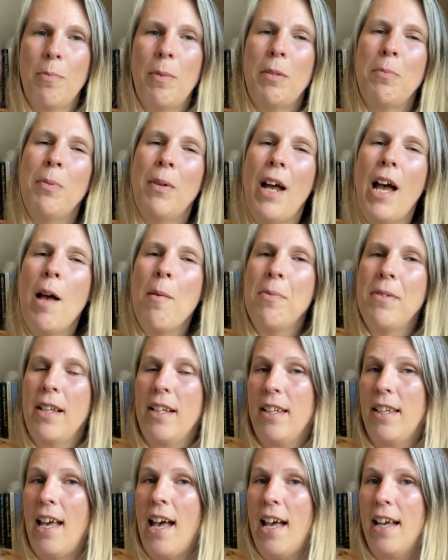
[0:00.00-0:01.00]
but perhaps I
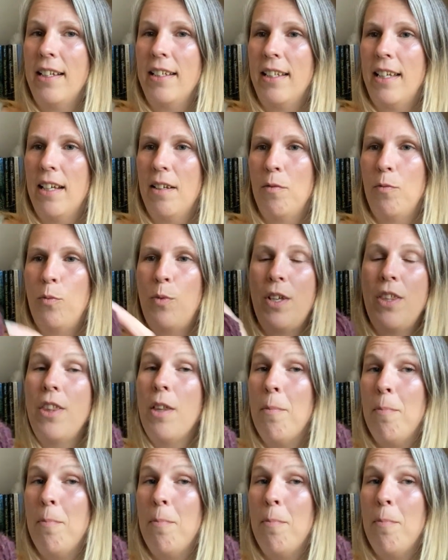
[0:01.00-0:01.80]
can get, with the